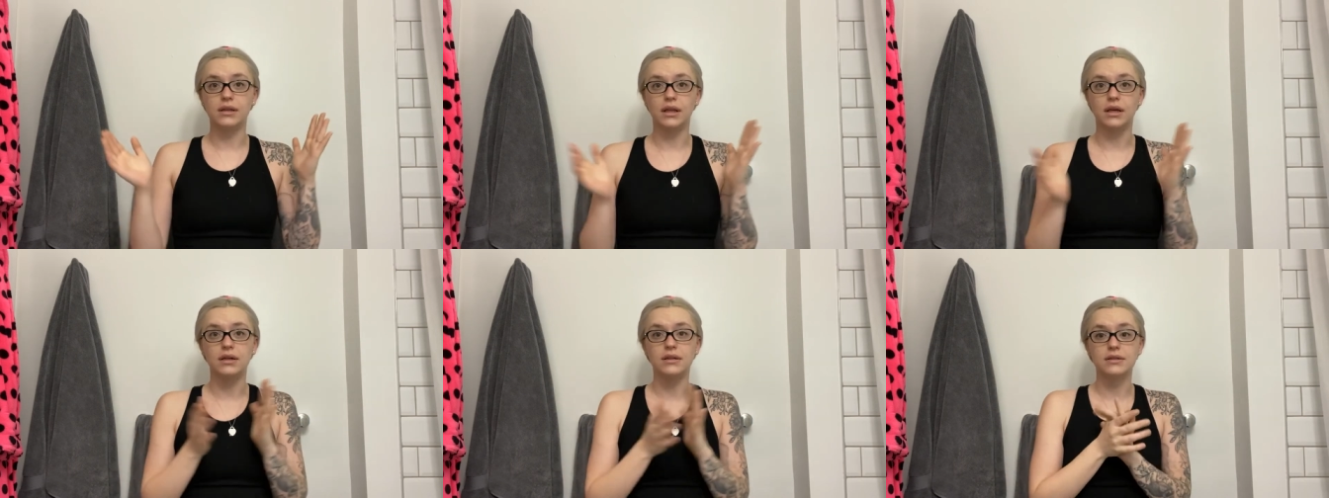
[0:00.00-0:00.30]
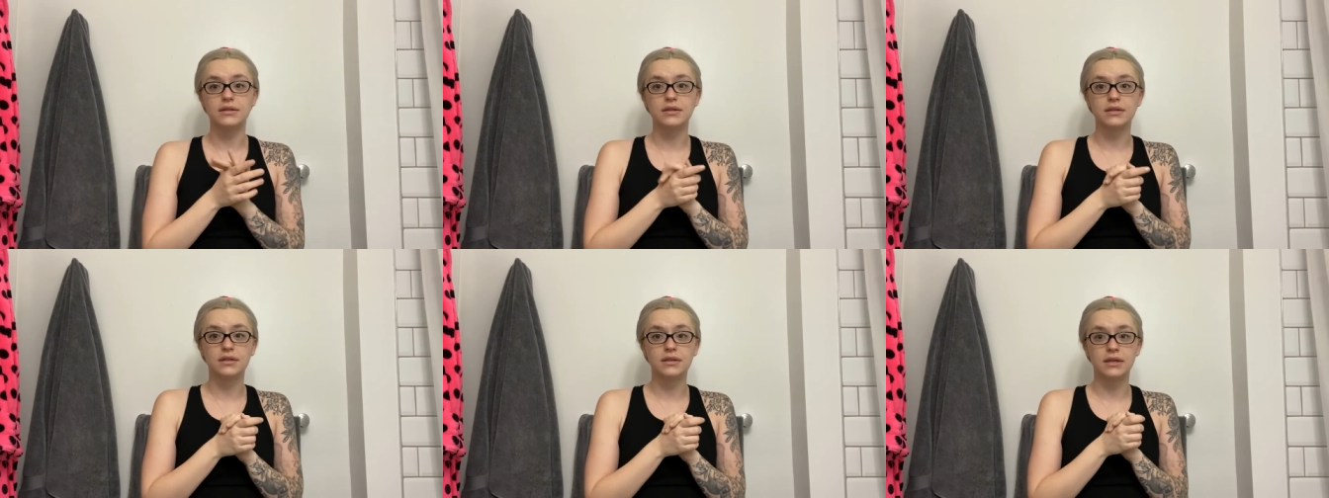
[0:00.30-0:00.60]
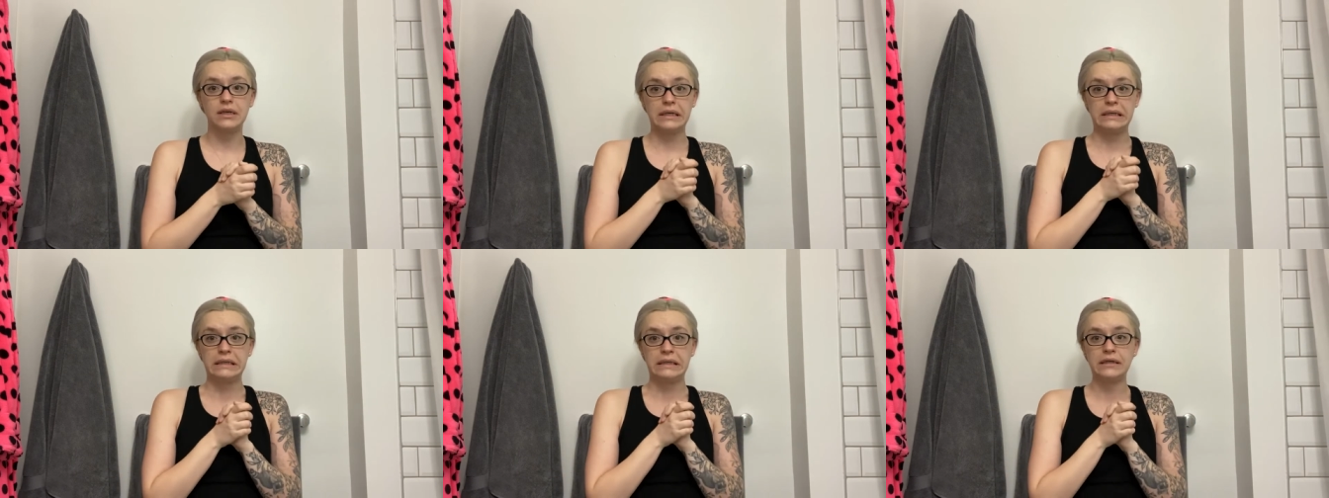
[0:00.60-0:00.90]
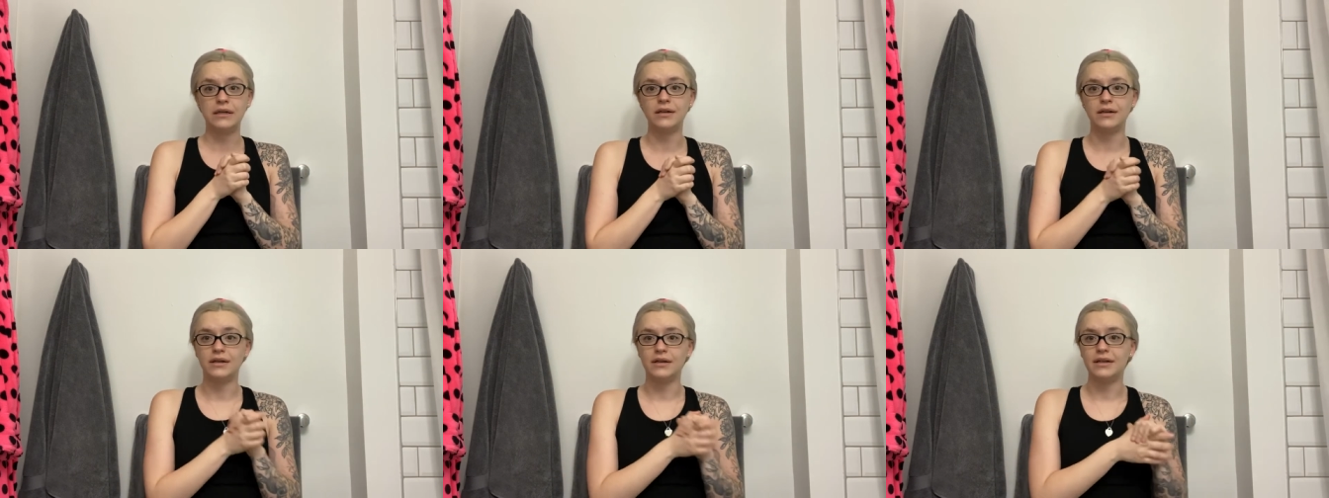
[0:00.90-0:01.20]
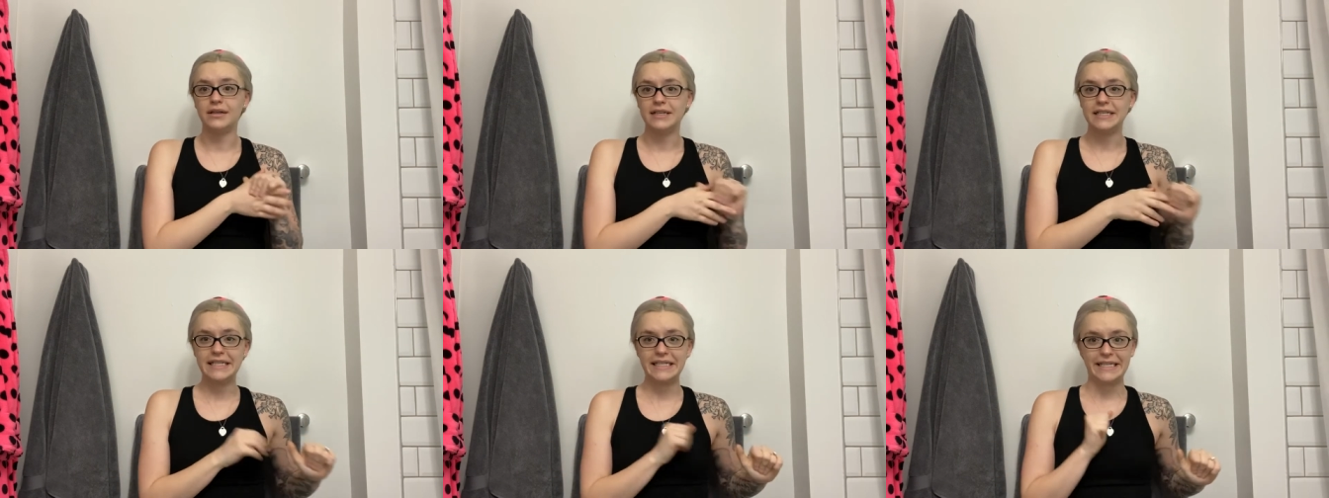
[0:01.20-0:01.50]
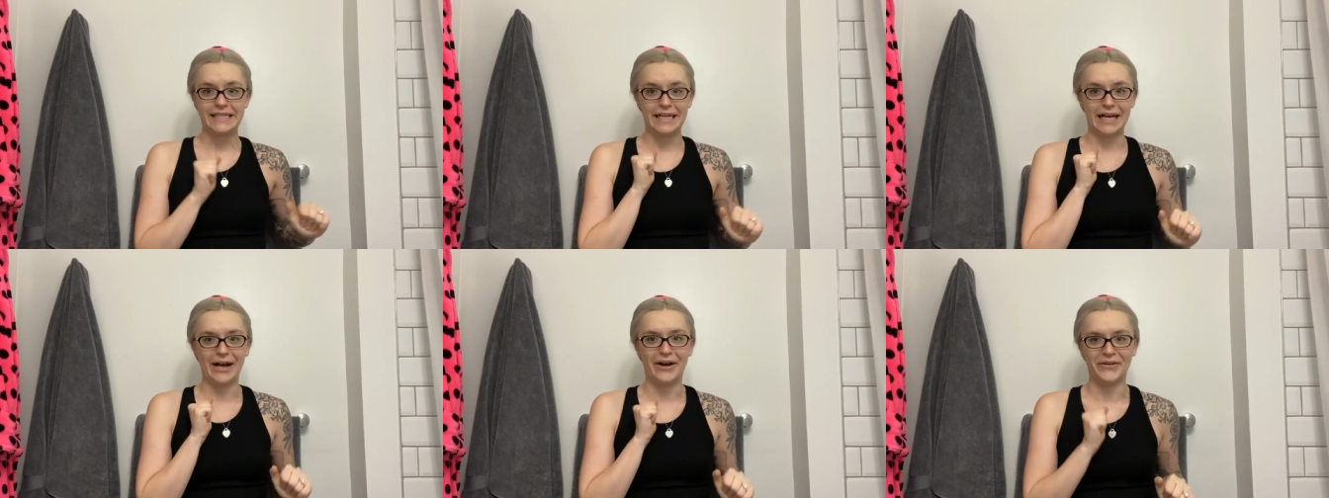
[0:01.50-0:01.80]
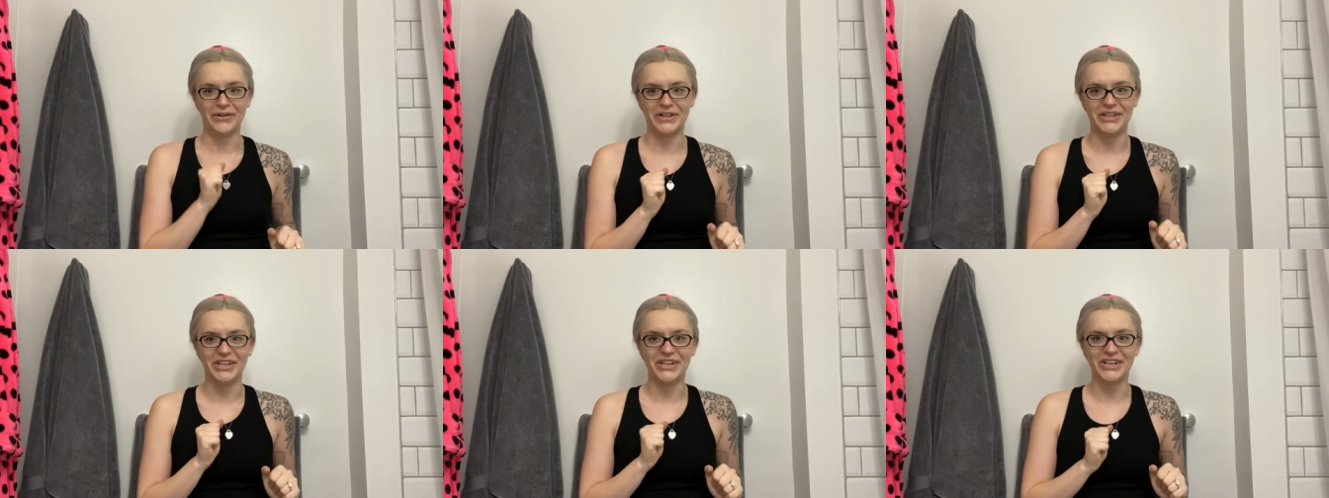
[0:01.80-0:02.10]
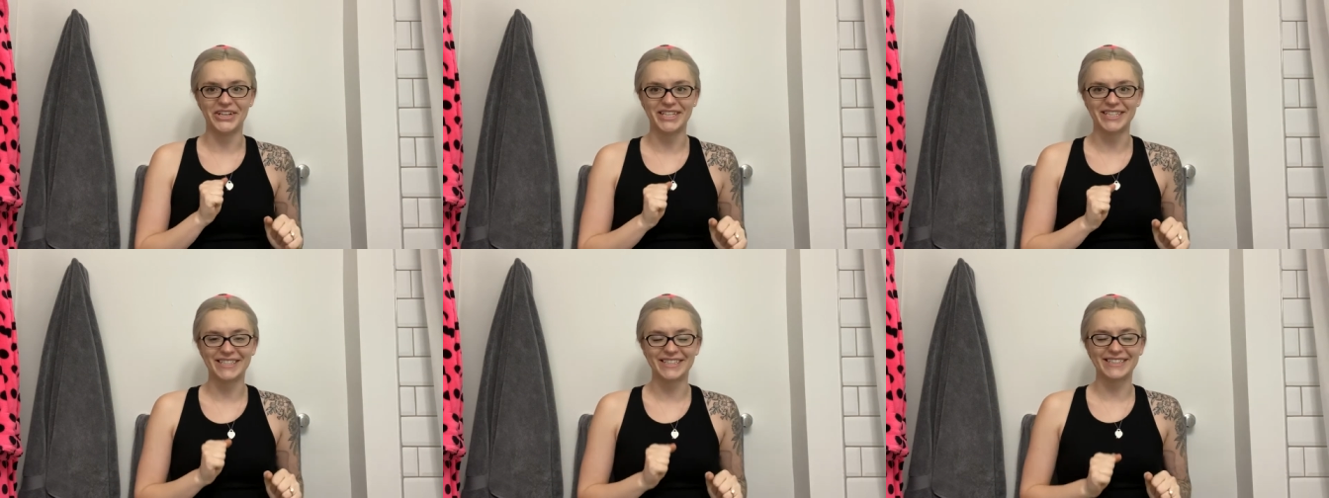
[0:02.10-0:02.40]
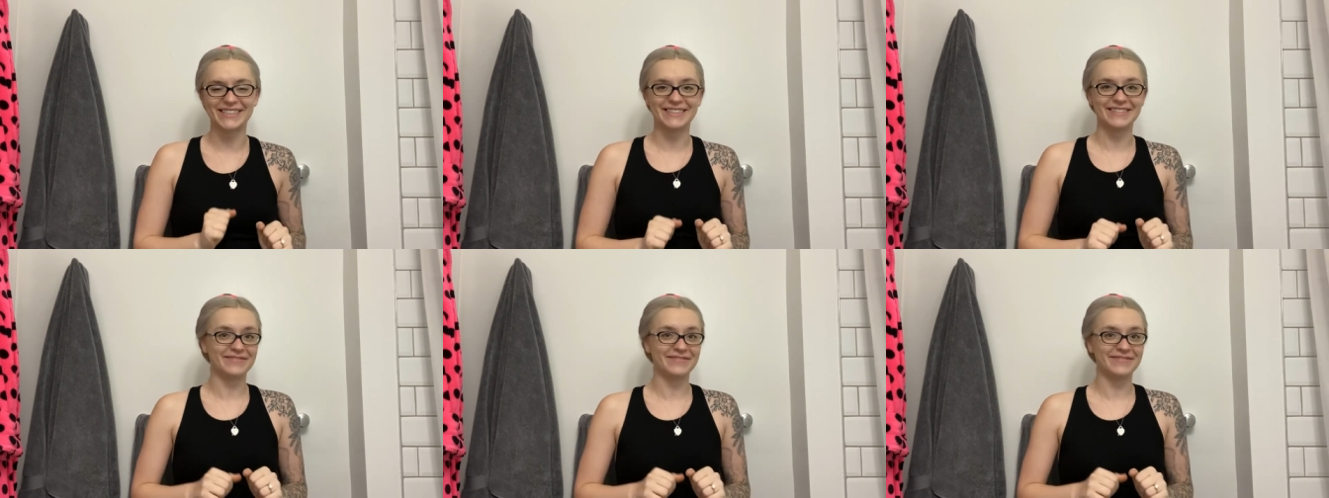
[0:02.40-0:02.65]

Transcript: let's see how it looks.